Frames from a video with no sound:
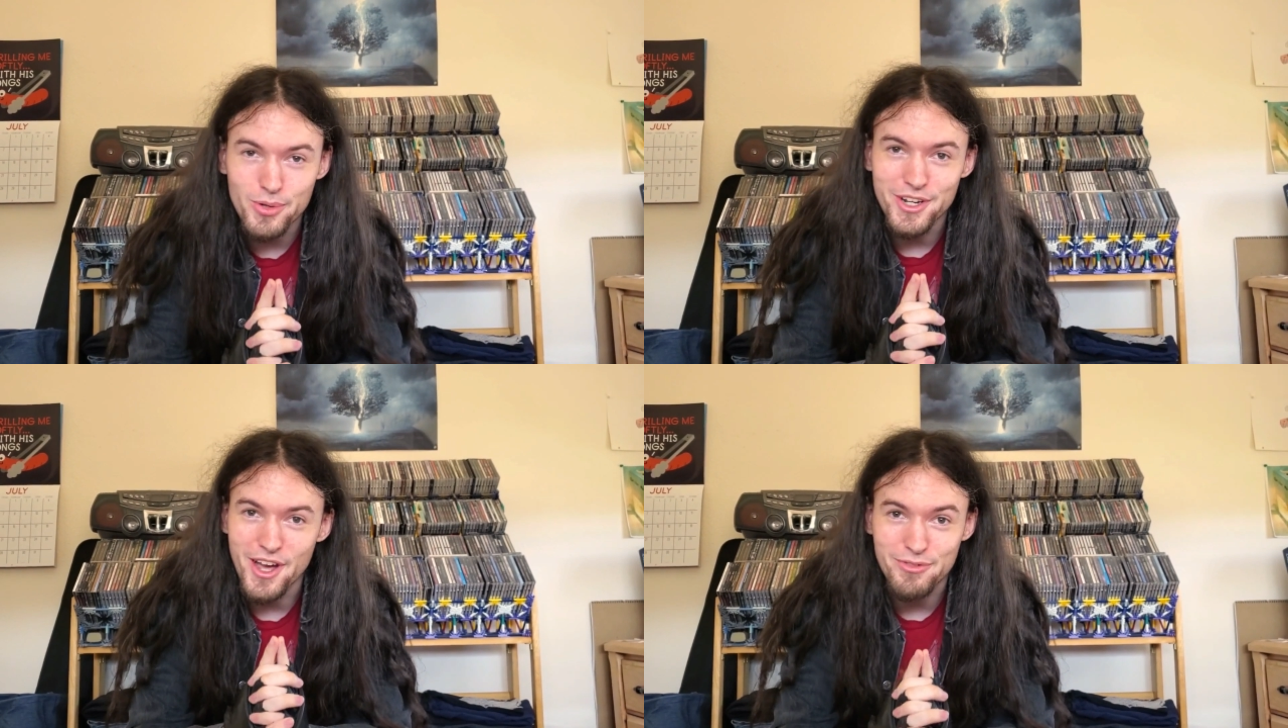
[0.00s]

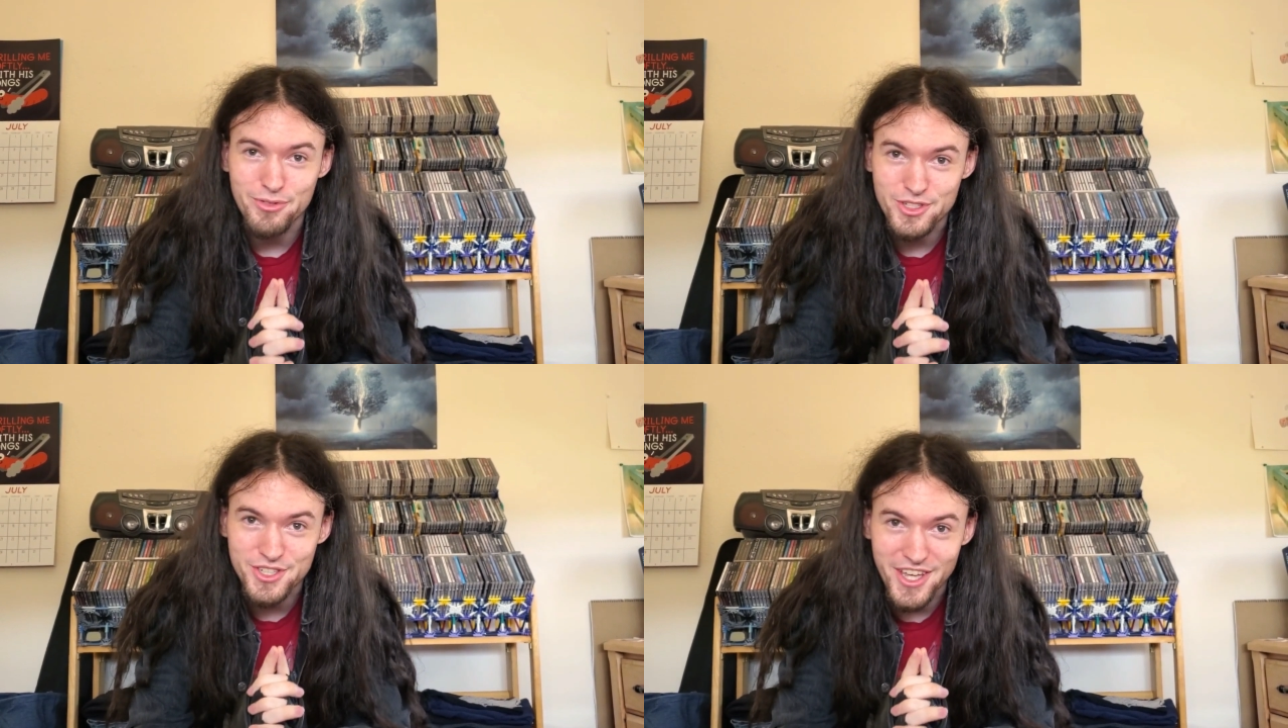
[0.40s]
you enough
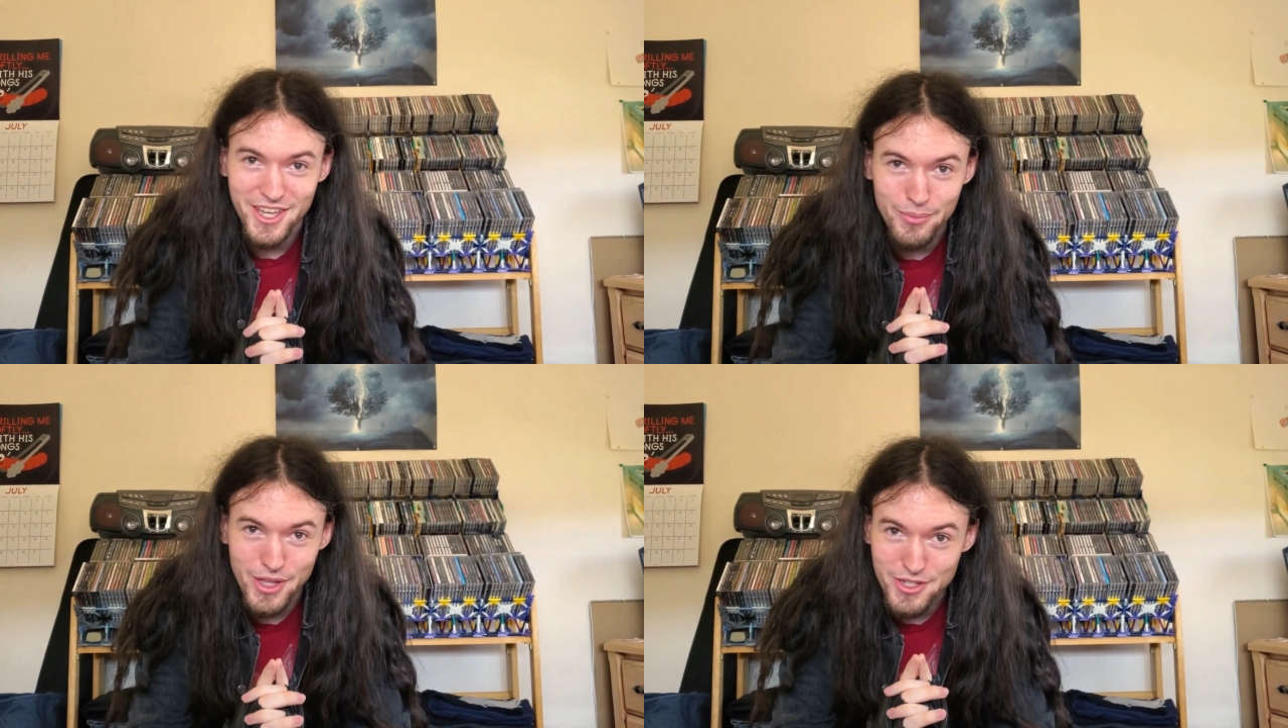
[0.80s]
for
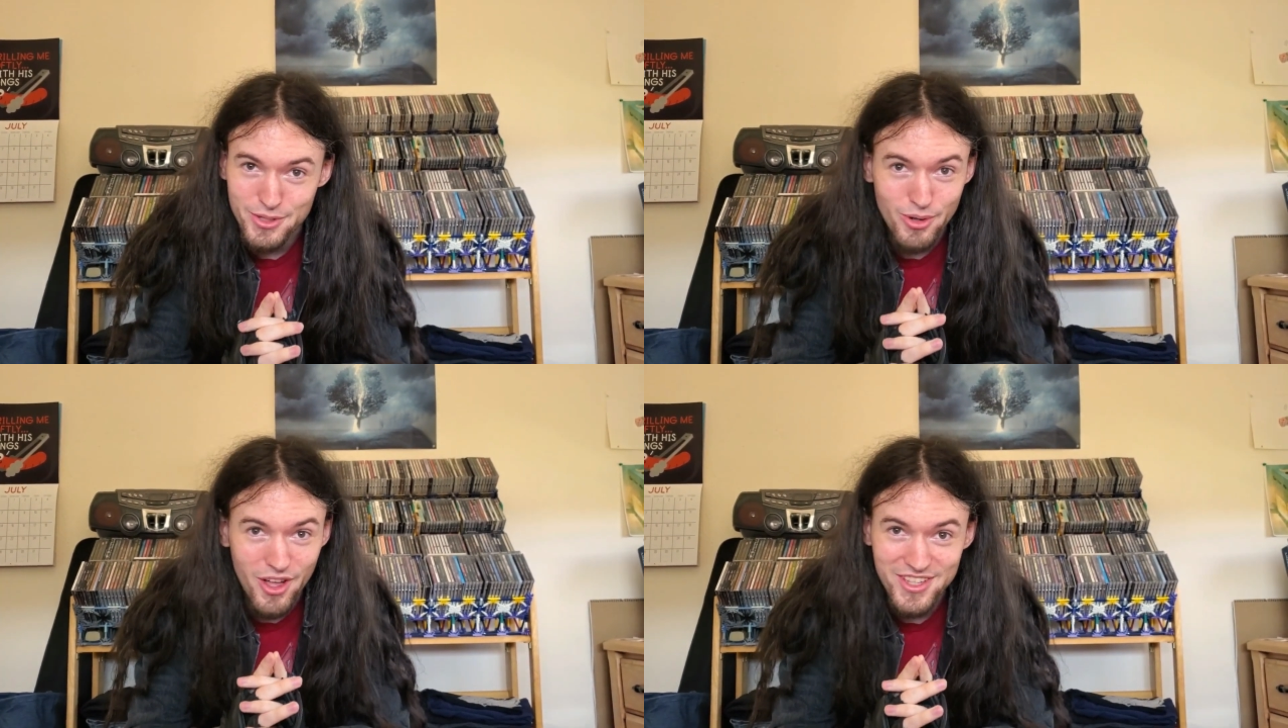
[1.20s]
sticking with us
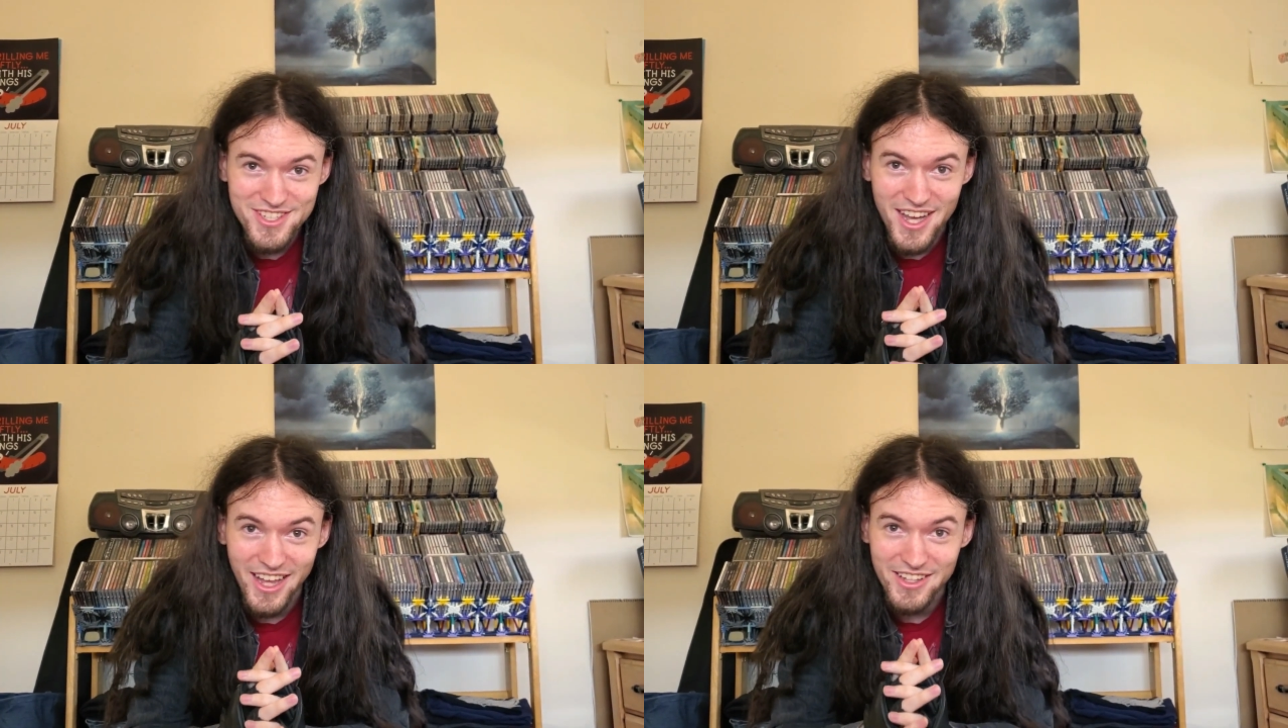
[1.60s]
through all the
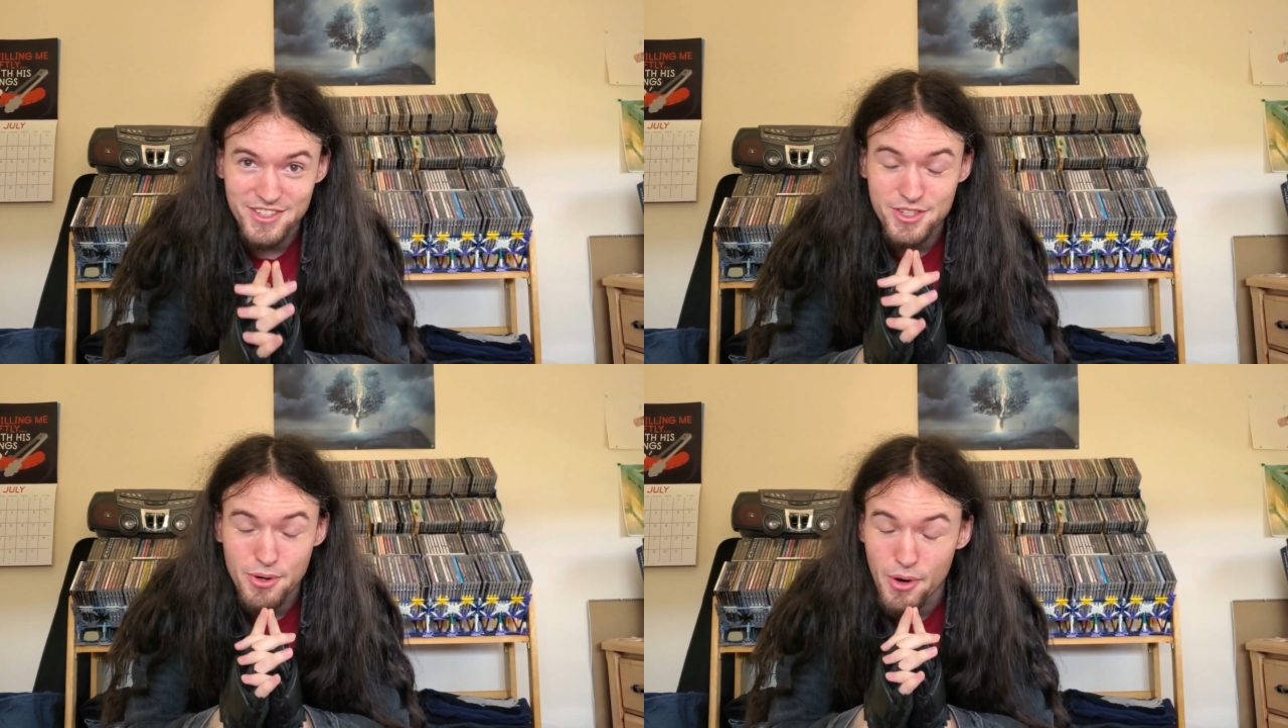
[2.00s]

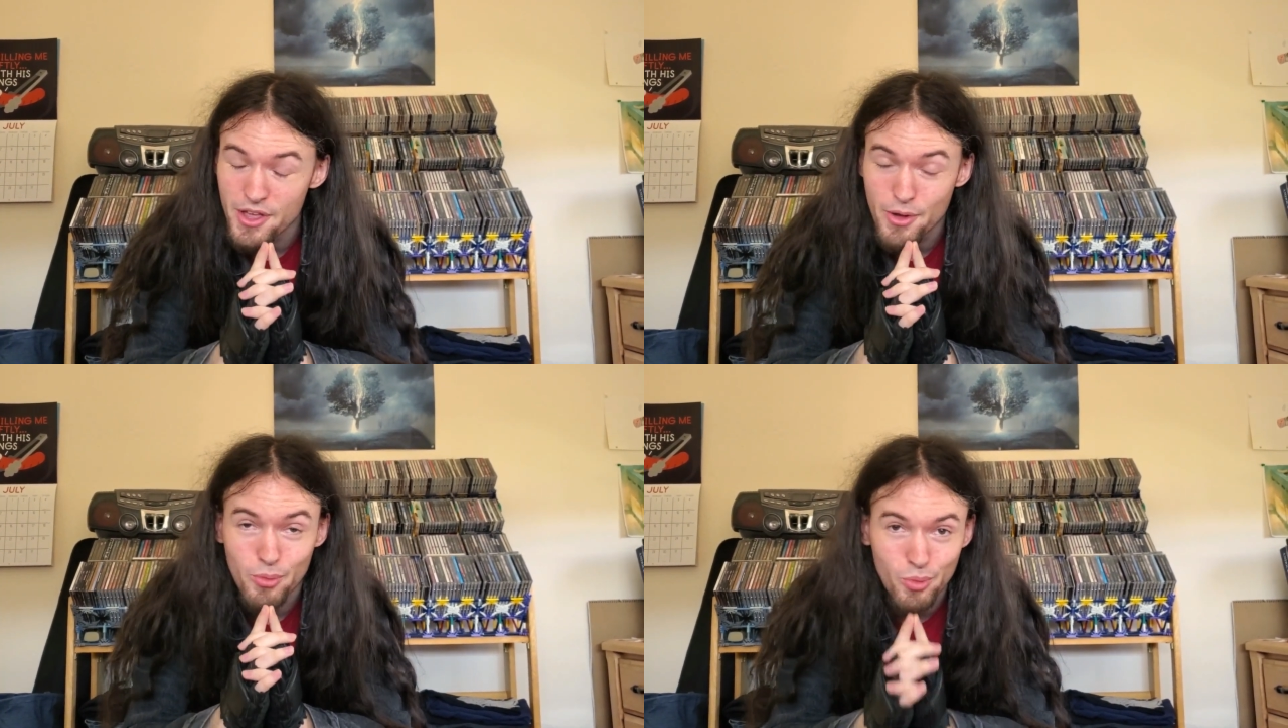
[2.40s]
silence. You
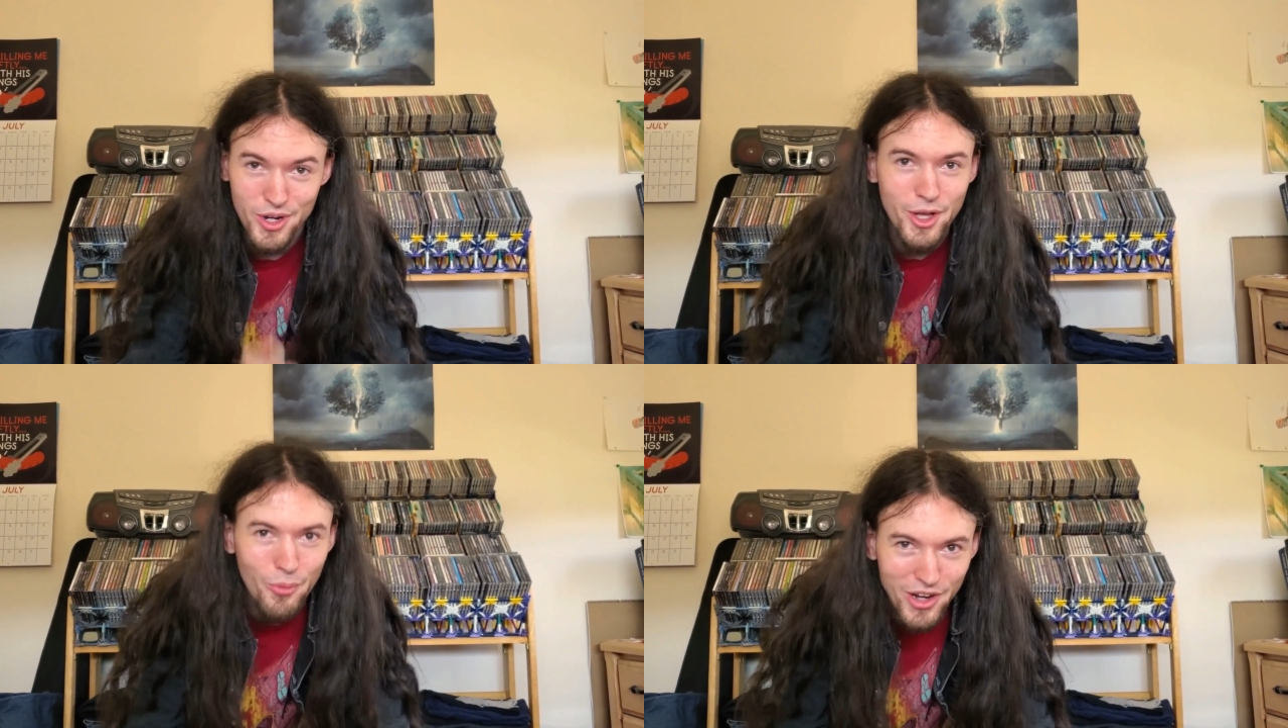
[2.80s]
are the
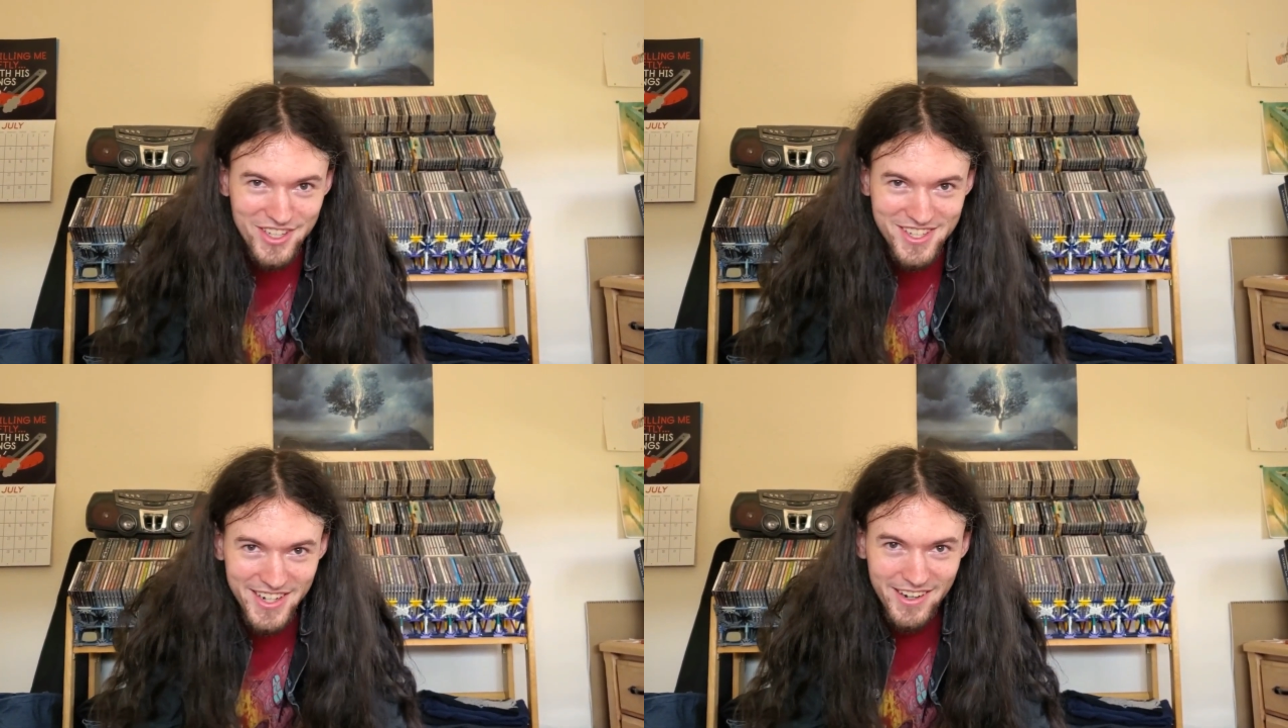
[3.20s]
real
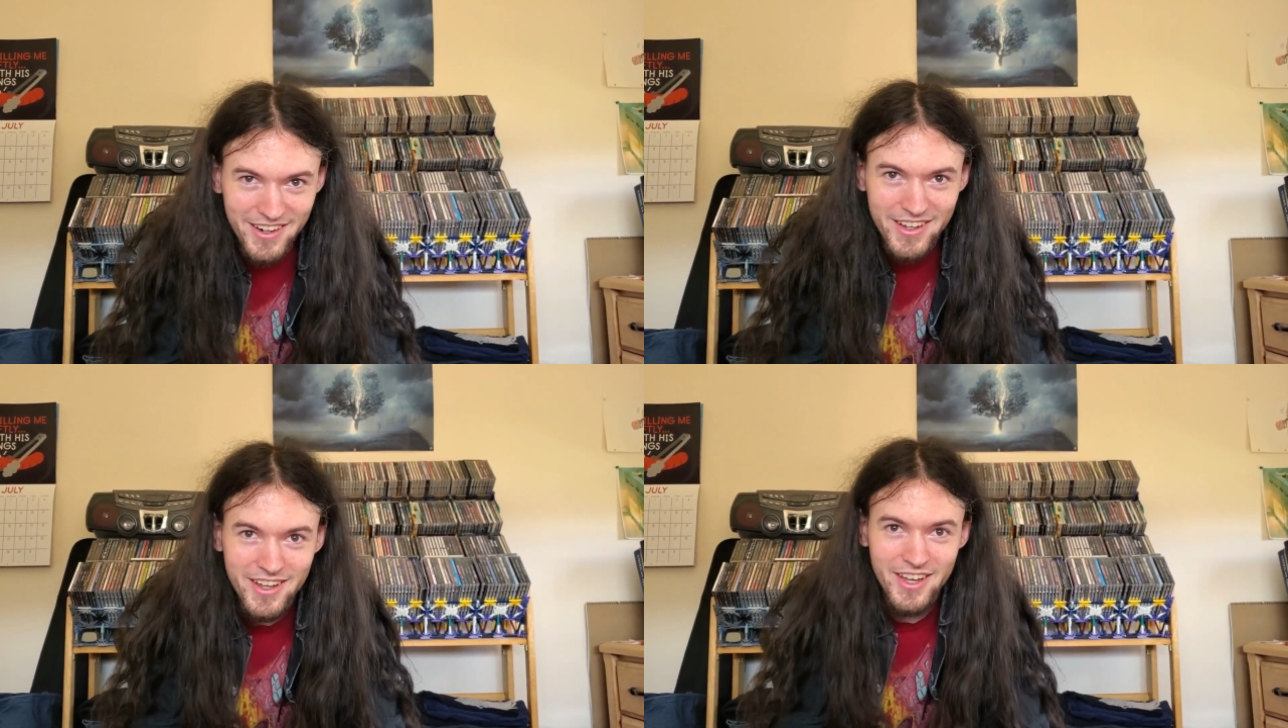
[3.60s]
ones here.